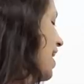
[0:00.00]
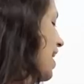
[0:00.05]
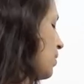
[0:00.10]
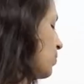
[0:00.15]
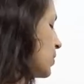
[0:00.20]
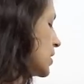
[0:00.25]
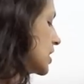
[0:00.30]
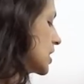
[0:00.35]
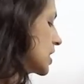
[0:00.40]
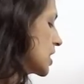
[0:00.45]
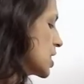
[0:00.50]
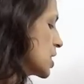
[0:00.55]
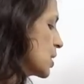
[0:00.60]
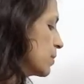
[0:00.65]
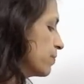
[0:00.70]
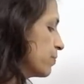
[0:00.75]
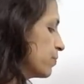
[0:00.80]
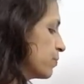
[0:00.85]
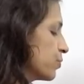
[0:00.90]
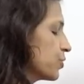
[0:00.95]
I was
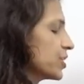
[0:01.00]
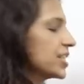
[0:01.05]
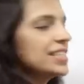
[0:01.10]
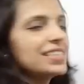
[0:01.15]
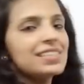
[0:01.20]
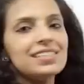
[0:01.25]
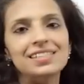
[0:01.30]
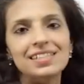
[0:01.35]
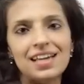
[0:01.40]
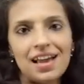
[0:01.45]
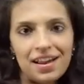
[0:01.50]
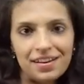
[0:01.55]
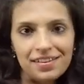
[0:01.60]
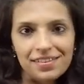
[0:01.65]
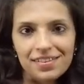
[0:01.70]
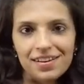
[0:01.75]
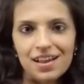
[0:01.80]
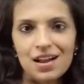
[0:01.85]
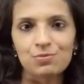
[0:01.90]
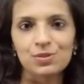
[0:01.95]
pretty
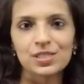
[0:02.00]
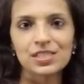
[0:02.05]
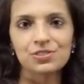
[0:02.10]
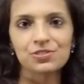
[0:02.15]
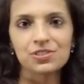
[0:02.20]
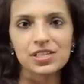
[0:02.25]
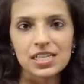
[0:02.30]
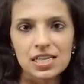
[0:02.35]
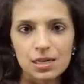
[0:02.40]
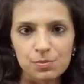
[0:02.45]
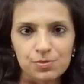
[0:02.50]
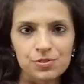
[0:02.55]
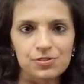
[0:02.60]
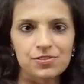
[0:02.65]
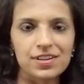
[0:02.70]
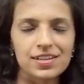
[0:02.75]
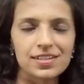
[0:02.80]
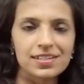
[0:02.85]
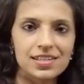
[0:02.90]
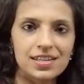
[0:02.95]
sad. I was really
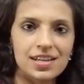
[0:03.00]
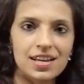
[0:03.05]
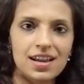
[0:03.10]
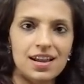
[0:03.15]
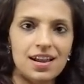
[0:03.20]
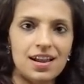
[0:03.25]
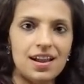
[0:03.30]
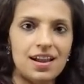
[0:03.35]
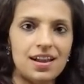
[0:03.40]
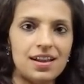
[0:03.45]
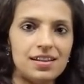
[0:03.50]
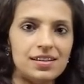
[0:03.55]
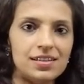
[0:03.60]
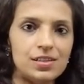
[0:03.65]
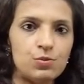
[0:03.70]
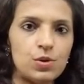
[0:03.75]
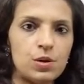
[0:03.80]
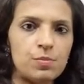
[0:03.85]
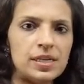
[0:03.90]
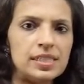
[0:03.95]
upset. And
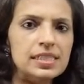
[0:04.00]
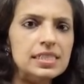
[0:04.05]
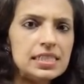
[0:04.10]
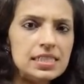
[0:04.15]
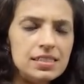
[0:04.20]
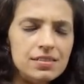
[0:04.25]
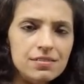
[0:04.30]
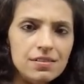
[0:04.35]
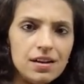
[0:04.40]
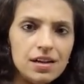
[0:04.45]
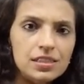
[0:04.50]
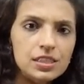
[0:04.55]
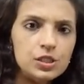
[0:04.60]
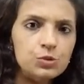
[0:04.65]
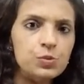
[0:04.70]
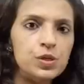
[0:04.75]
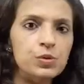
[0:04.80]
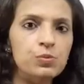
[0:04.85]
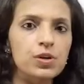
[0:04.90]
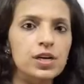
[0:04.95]
when my sister
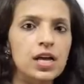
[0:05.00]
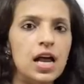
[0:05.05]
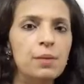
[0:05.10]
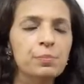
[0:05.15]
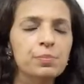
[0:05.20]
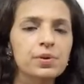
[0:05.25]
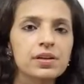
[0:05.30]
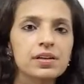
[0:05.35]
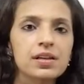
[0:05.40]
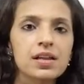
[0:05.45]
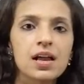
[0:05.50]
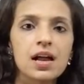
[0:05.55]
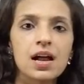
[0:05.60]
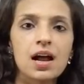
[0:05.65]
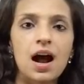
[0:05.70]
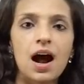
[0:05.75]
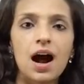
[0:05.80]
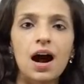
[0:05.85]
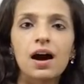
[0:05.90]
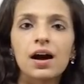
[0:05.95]
asked me what happened,
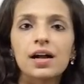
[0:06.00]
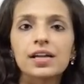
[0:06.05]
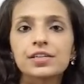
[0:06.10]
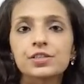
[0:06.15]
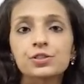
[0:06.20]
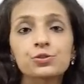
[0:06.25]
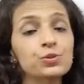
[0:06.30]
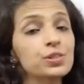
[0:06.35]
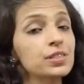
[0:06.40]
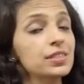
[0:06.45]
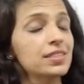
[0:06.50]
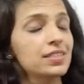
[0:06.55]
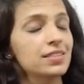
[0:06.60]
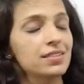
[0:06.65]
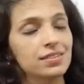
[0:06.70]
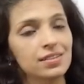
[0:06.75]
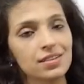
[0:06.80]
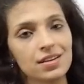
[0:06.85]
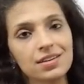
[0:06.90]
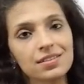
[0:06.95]
I told her the
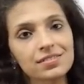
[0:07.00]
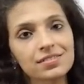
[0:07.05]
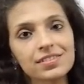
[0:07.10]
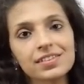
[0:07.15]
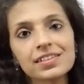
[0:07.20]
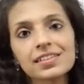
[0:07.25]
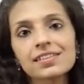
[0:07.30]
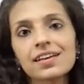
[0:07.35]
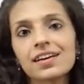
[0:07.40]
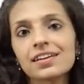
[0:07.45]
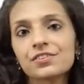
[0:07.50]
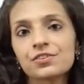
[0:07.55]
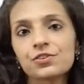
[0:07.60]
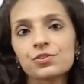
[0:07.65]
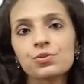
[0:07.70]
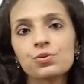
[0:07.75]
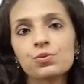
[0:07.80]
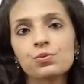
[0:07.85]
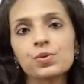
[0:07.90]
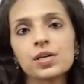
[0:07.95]
entire thing, that, you
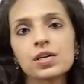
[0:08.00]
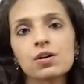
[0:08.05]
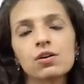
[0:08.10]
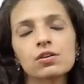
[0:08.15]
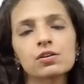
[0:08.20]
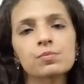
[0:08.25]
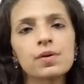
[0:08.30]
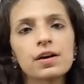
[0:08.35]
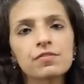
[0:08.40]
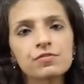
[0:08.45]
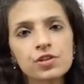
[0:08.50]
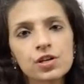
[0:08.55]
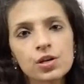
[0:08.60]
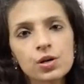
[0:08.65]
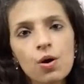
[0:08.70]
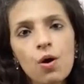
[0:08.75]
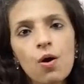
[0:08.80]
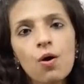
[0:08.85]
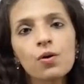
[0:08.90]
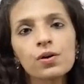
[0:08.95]
know, we caught up after
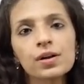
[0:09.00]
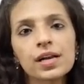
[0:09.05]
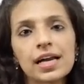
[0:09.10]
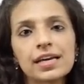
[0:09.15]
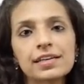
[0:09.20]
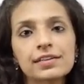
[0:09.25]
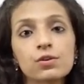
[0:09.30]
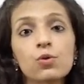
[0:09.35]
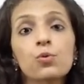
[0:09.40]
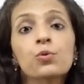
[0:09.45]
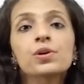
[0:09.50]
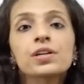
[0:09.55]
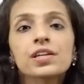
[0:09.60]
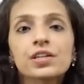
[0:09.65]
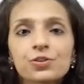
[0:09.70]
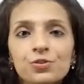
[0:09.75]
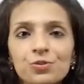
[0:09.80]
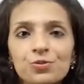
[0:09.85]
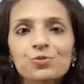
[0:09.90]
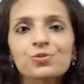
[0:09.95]
long and only
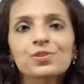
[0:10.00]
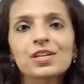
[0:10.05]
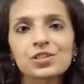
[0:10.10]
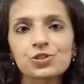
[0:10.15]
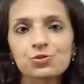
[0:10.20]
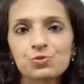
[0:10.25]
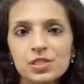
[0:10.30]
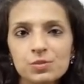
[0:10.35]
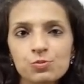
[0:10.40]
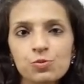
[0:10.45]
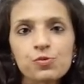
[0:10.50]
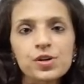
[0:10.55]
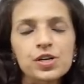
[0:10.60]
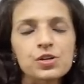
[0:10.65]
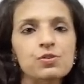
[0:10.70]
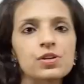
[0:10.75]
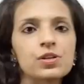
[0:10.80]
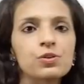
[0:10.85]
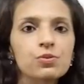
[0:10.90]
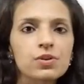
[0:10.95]
to know that she was moving
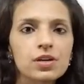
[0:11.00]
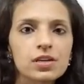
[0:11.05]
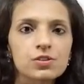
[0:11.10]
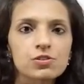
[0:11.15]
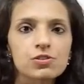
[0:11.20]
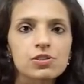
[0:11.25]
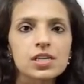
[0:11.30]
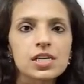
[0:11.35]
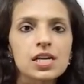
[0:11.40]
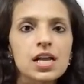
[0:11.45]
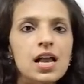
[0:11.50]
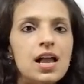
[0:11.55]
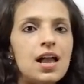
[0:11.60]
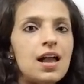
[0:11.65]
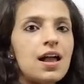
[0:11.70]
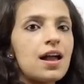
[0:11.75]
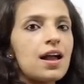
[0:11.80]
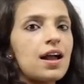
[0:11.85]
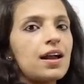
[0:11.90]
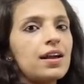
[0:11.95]
to a new country.
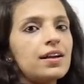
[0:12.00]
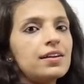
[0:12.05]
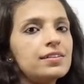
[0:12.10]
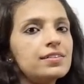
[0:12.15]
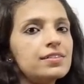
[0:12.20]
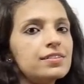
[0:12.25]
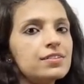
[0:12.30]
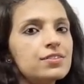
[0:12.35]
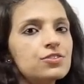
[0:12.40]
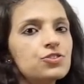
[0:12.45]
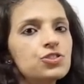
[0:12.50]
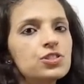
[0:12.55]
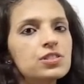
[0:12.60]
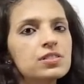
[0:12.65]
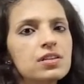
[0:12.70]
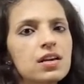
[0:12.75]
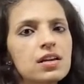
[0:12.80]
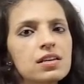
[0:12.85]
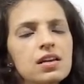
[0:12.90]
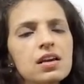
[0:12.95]
And she
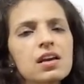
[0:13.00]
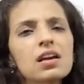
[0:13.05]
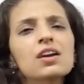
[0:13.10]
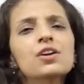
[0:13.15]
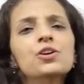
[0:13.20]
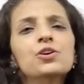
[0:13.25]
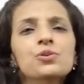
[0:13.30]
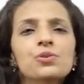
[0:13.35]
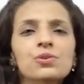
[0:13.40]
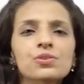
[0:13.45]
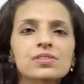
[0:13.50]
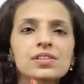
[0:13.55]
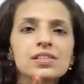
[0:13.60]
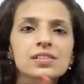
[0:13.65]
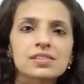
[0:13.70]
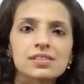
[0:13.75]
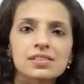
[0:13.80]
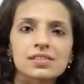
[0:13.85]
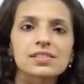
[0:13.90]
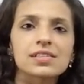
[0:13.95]
said, you know,
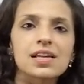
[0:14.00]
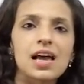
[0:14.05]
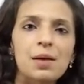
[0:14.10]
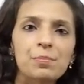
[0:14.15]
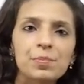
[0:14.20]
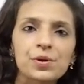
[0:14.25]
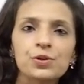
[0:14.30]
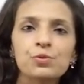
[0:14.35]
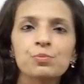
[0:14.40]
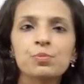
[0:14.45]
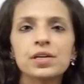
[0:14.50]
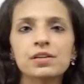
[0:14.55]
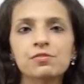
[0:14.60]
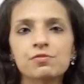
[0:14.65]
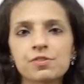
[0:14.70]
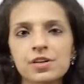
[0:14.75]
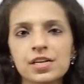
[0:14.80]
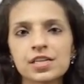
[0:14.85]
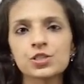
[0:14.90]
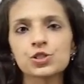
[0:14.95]
these things happen. You meet
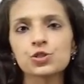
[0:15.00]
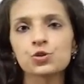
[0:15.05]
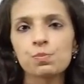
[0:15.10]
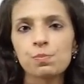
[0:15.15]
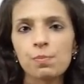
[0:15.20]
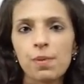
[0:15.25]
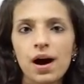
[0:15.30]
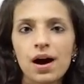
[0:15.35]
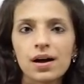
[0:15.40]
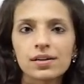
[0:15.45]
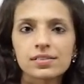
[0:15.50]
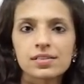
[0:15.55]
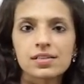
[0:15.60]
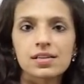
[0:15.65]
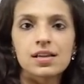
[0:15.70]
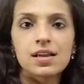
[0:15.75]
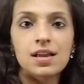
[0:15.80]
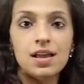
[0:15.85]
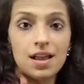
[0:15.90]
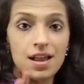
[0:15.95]
friends, you part,
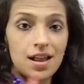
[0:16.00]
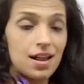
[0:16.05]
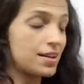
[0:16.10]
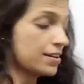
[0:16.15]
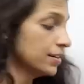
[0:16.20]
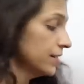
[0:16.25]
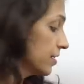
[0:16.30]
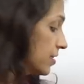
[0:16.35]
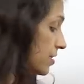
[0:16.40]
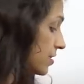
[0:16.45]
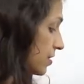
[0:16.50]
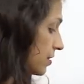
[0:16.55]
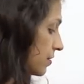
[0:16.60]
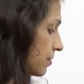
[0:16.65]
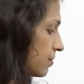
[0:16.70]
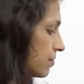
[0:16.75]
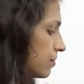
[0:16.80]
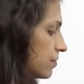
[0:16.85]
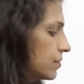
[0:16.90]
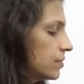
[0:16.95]
and
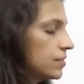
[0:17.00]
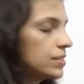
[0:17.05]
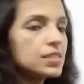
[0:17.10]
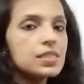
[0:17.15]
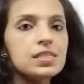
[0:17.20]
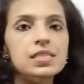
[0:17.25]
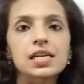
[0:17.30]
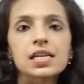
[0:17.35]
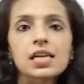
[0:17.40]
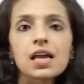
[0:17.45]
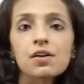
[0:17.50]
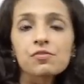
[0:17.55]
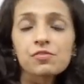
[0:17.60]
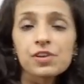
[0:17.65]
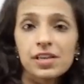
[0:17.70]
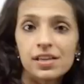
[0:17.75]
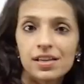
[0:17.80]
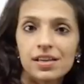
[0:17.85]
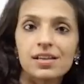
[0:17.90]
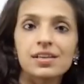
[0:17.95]
c'est la
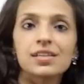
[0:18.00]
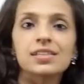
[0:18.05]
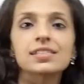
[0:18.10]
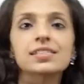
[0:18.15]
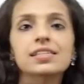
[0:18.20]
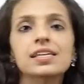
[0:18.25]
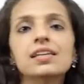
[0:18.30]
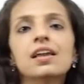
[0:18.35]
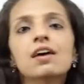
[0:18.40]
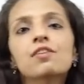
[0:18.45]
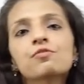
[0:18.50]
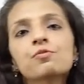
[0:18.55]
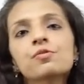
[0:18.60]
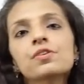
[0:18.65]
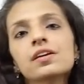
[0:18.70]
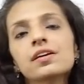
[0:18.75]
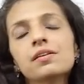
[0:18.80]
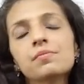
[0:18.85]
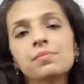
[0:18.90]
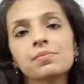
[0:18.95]
vie. C'est la
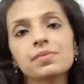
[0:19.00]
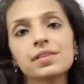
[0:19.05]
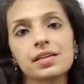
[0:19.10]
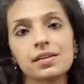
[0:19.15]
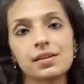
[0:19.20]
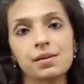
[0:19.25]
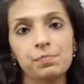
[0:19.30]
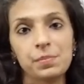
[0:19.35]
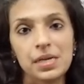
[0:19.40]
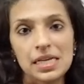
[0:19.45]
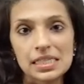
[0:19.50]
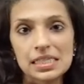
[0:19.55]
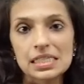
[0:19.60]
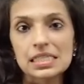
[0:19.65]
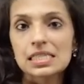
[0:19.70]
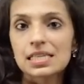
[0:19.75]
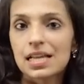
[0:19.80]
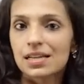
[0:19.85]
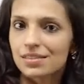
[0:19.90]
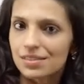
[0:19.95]
vie, that
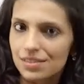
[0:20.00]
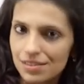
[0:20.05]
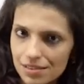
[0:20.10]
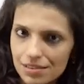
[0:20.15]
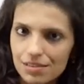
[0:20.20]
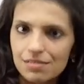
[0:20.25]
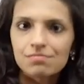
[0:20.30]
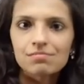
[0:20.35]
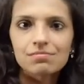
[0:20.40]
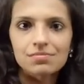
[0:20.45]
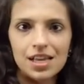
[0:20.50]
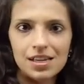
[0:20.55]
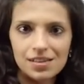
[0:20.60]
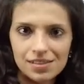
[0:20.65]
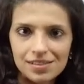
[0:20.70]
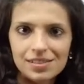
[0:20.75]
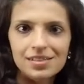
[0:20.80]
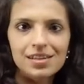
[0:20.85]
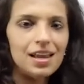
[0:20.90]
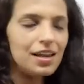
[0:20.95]
means that
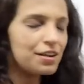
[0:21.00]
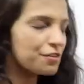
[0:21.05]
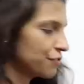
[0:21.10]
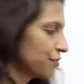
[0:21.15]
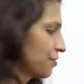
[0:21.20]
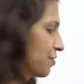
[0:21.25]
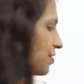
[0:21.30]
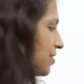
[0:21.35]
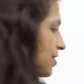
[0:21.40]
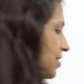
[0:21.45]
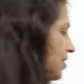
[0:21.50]
is life.